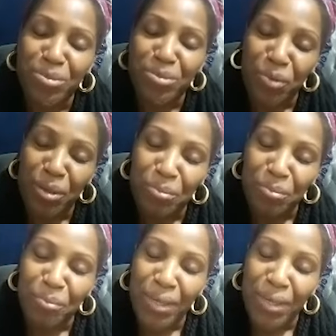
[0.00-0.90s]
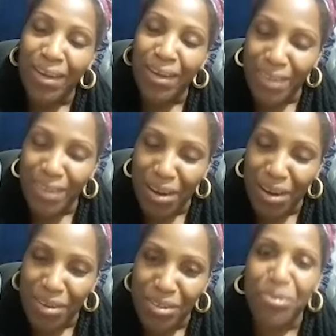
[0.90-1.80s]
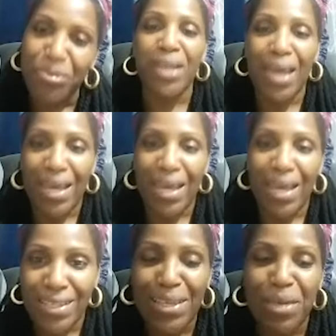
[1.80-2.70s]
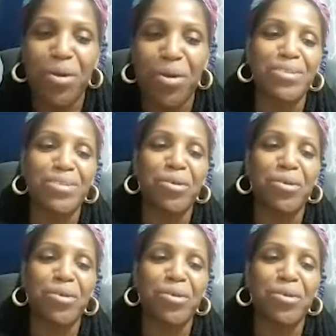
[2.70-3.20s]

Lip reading: we begun our interview, we're going to end it the same way.